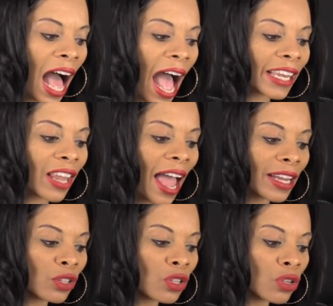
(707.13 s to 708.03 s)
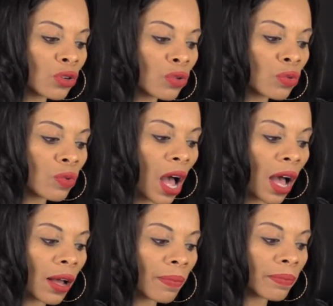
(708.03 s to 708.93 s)
I'd like to
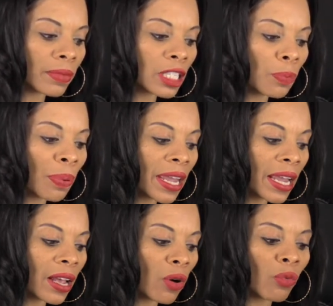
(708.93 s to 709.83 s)
speak